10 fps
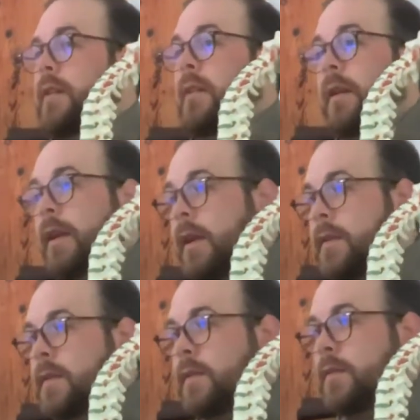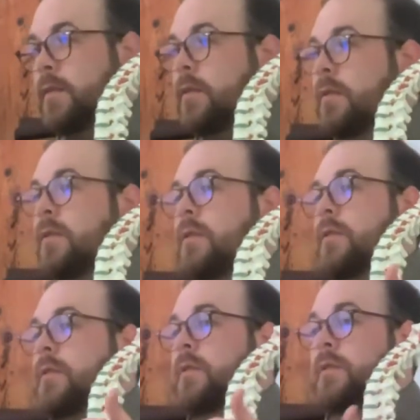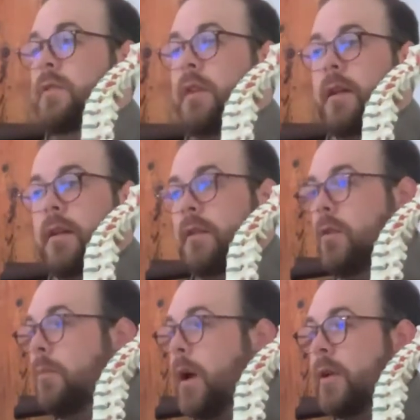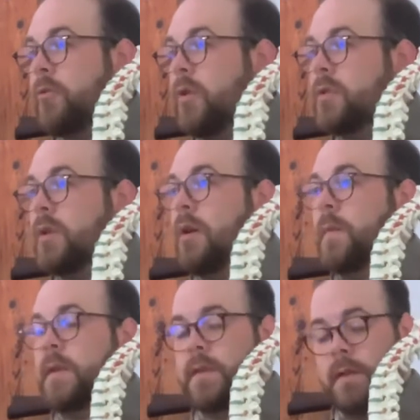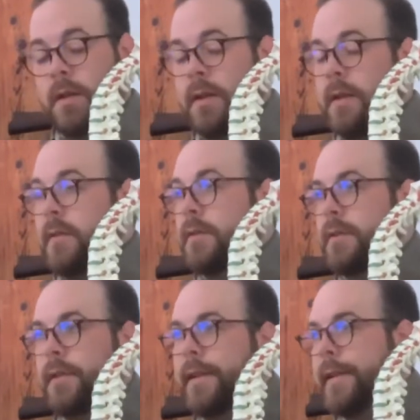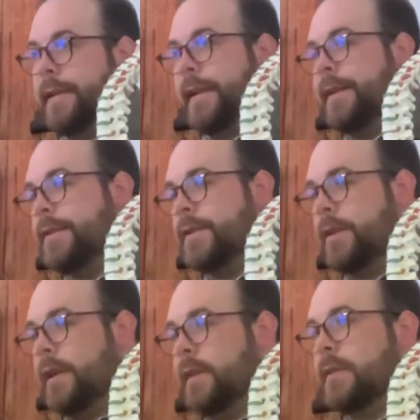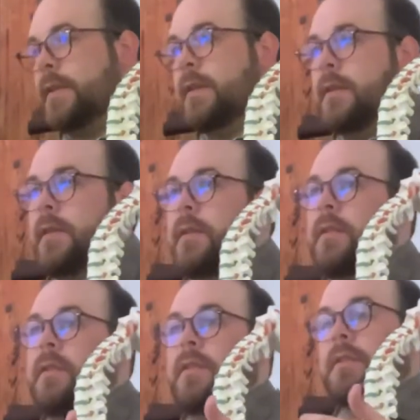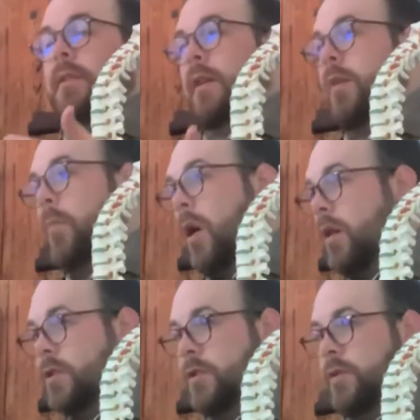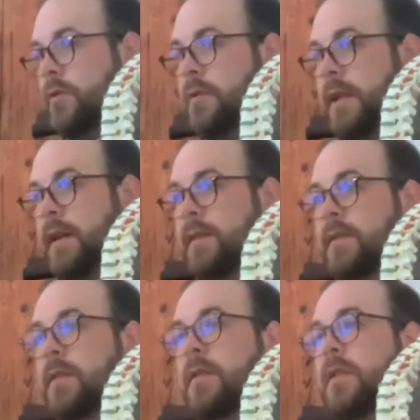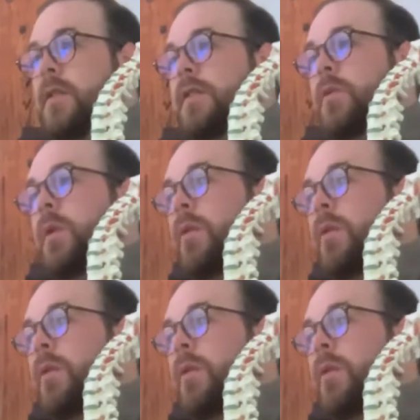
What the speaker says: lot of hits. There's a lot of little micro traumas. There's a lot of injuries. There's a lot of postural things to where